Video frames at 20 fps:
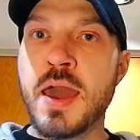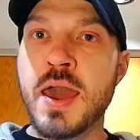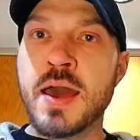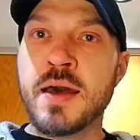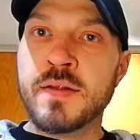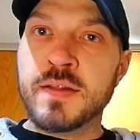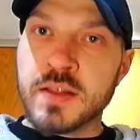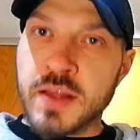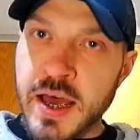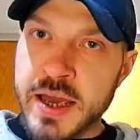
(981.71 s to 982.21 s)

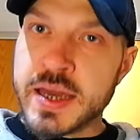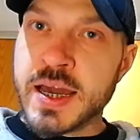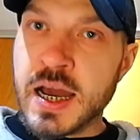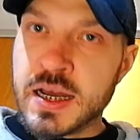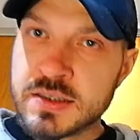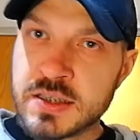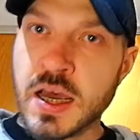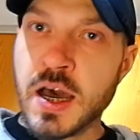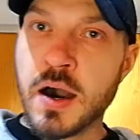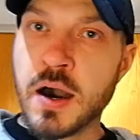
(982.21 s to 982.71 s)
And like
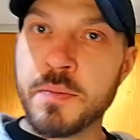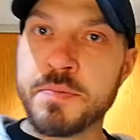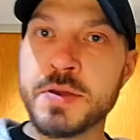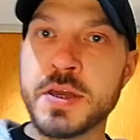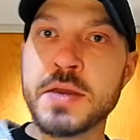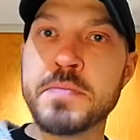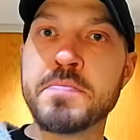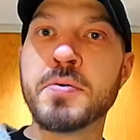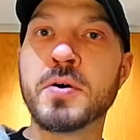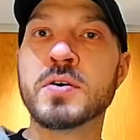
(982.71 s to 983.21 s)
I tell
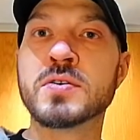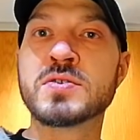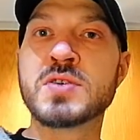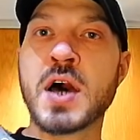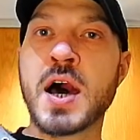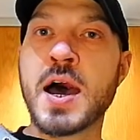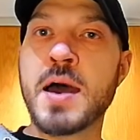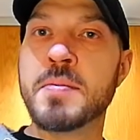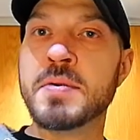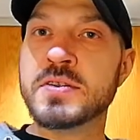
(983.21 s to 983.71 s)
people
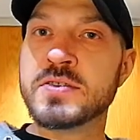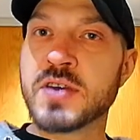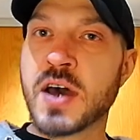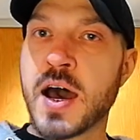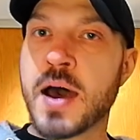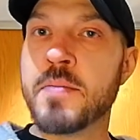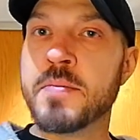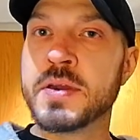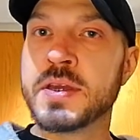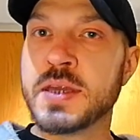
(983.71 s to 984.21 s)
time and
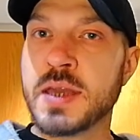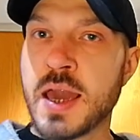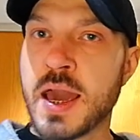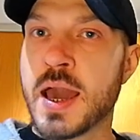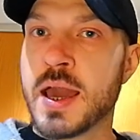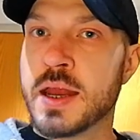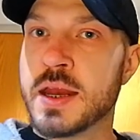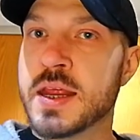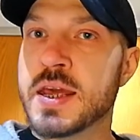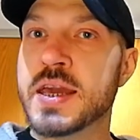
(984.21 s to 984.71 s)
time again,